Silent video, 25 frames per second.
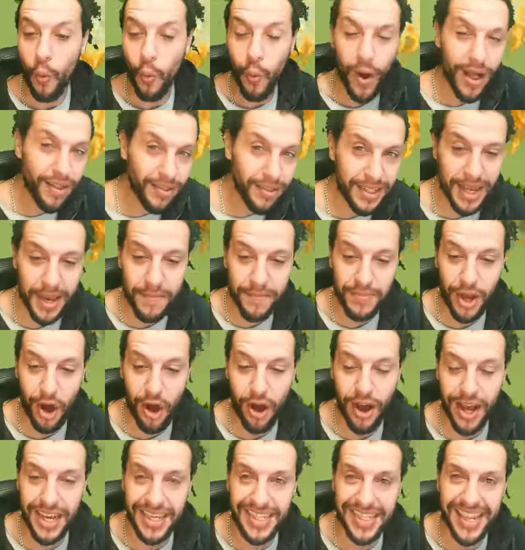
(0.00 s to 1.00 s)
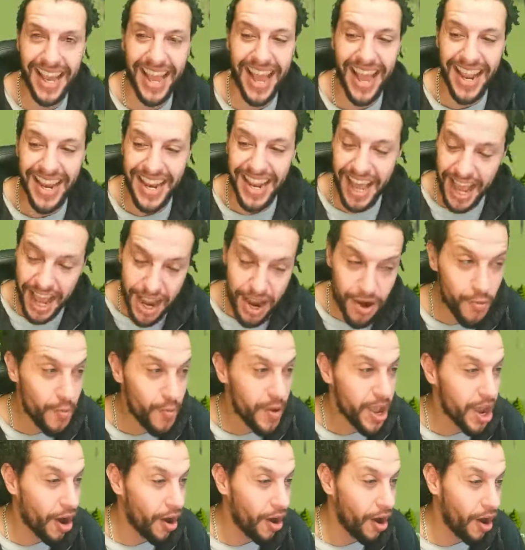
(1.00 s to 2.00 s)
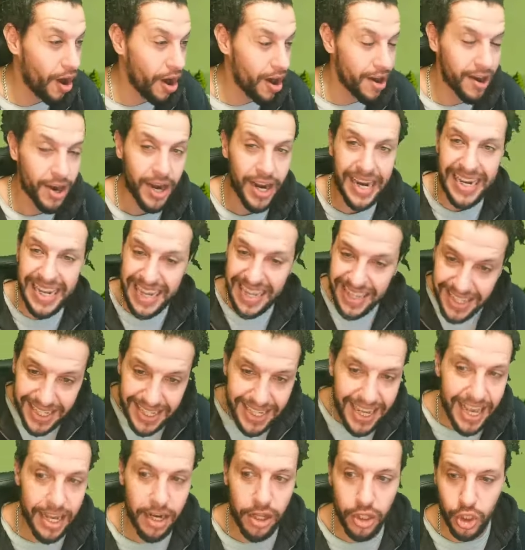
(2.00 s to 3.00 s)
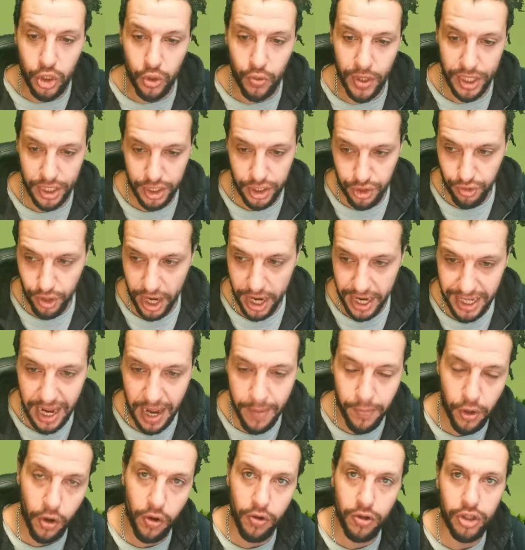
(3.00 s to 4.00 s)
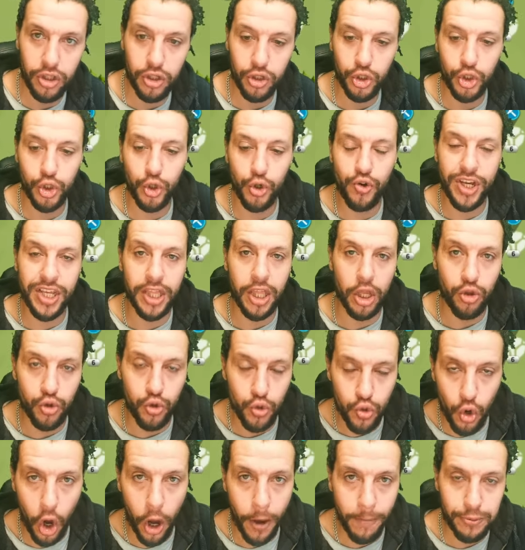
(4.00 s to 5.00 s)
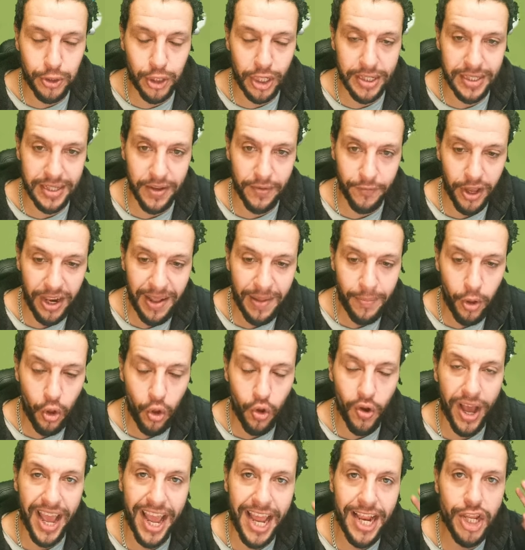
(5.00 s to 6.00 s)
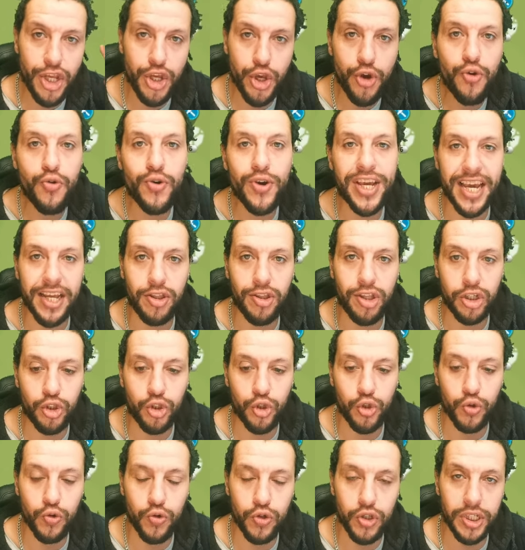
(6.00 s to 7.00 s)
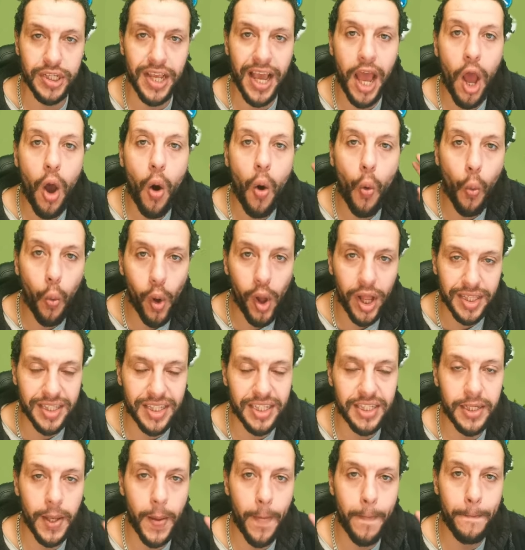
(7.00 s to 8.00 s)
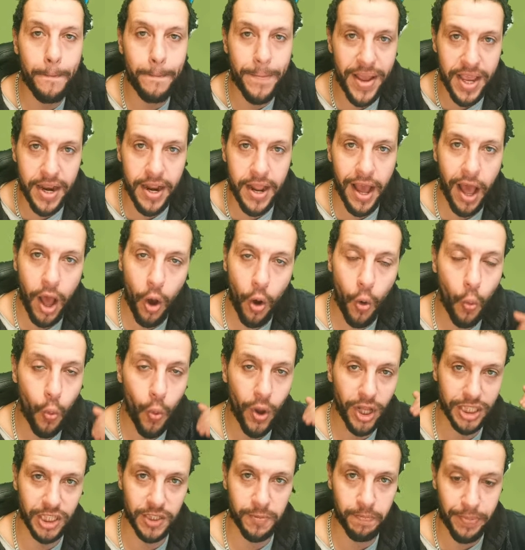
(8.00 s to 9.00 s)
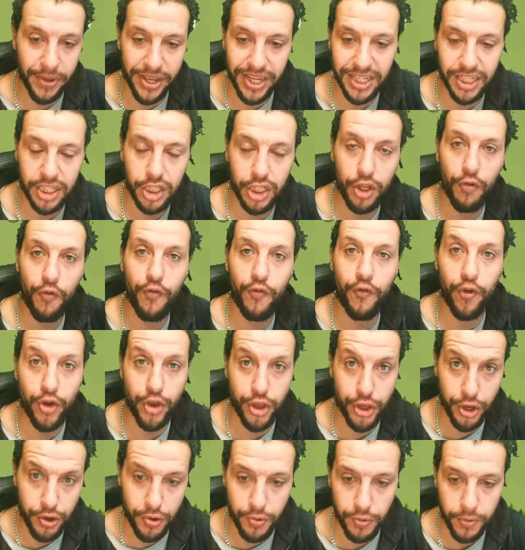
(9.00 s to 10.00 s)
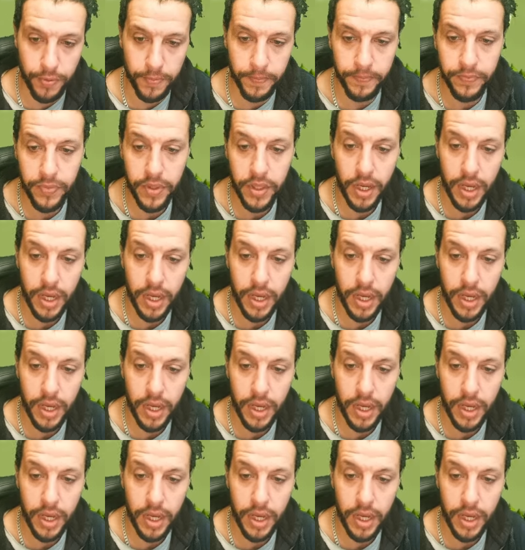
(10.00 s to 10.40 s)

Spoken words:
Welcome, guys, and here we are. Let's get into it straight. I'm going to show you the two options available, and you get to choose what's better or what's best for you.